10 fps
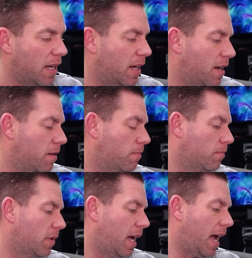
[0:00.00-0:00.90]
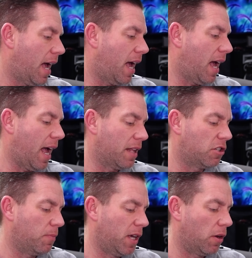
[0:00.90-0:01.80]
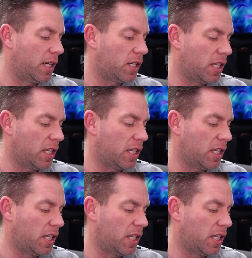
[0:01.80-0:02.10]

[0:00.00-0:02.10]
And to be honest,